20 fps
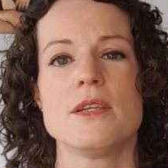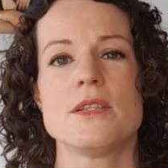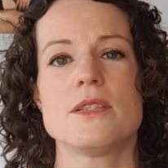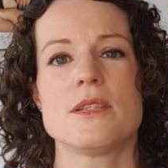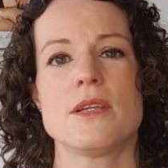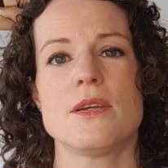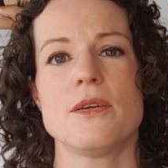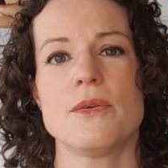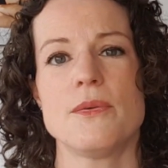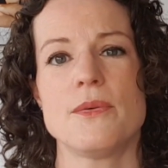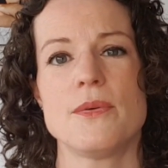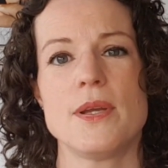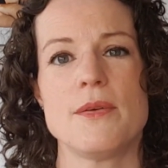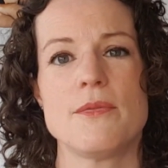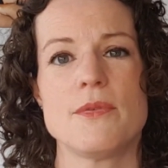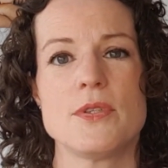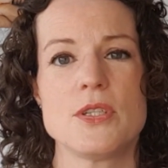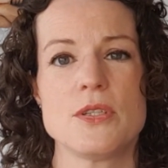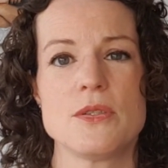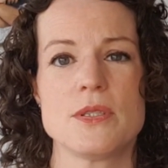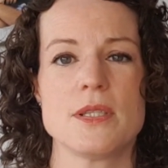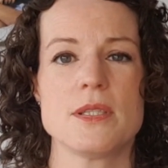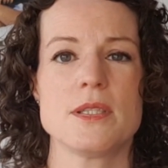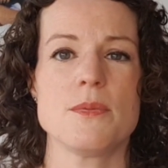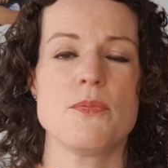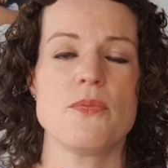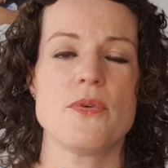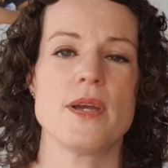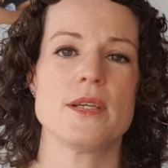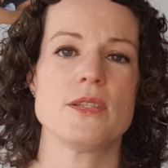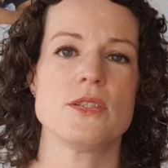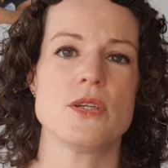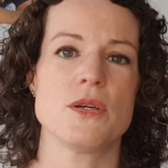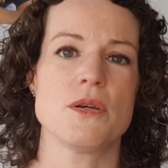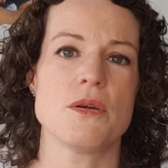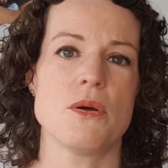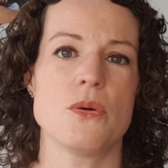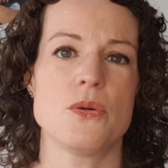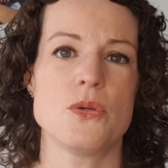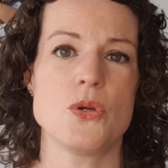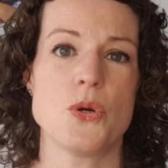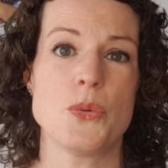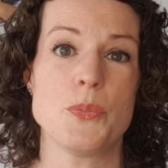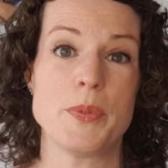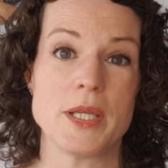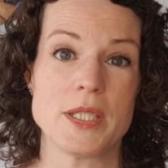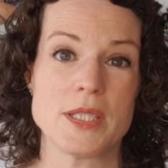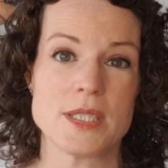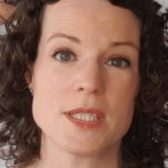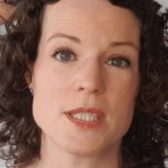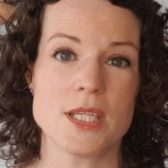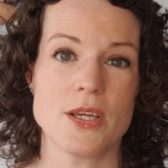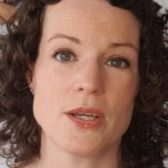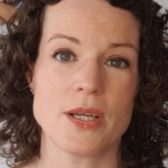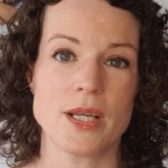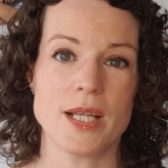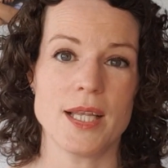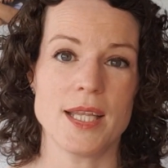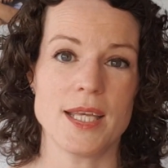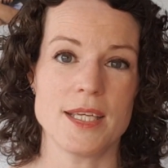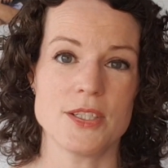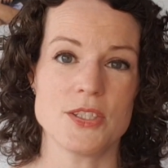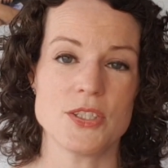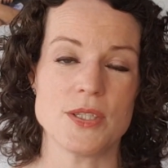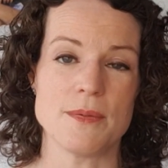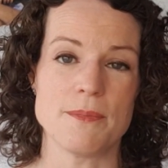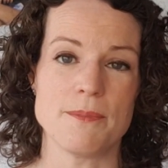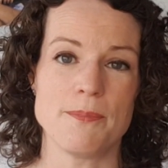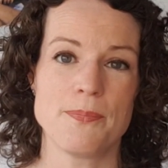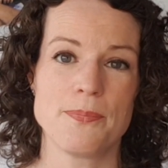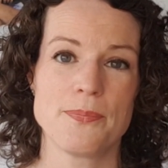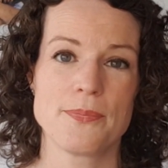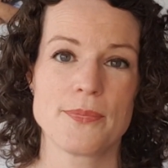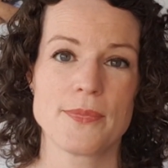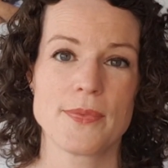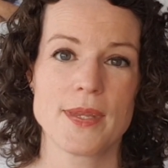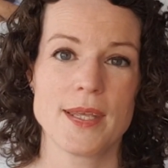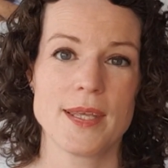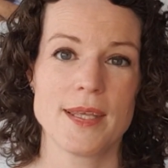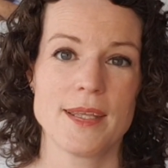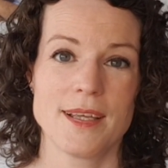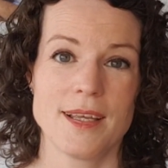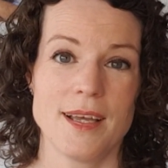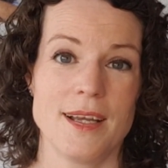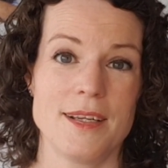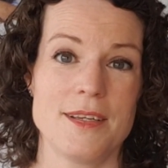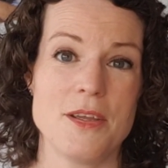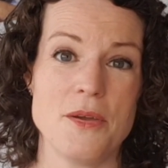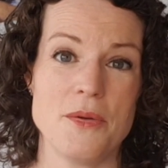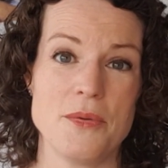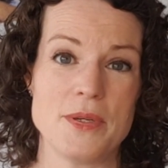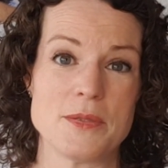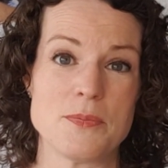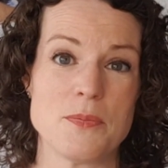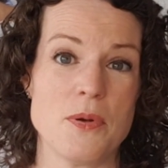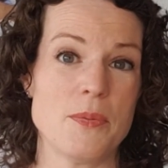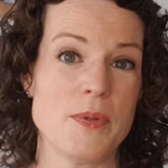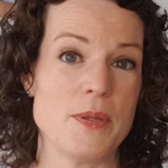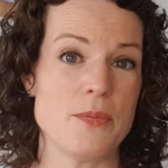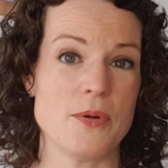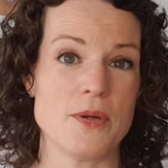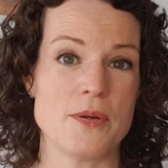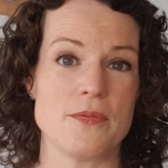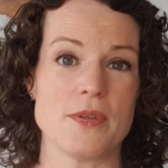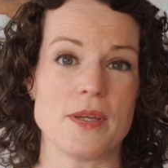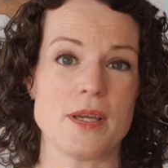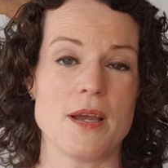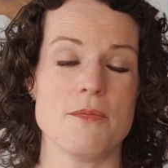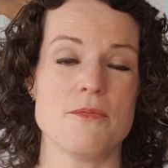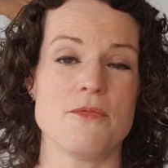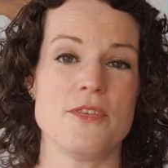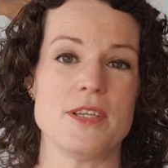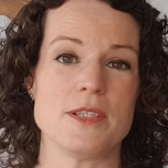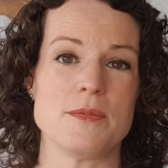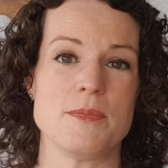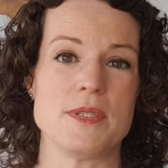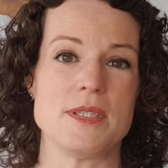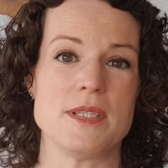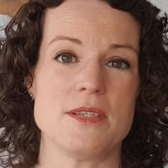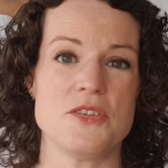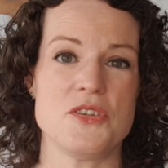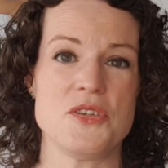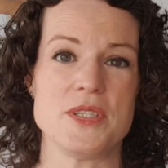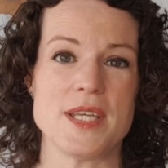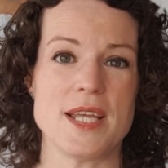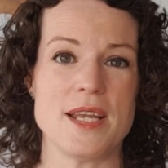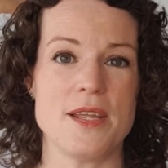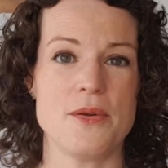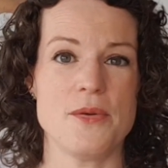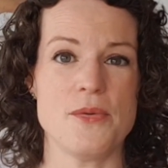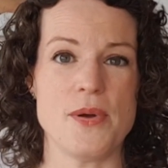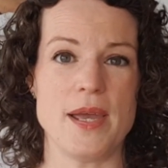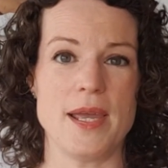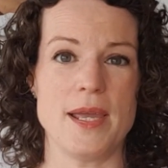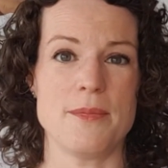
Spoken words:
So it reduces the pressure on your blood circulation. I know it's probably one of the comfiest positions anyway.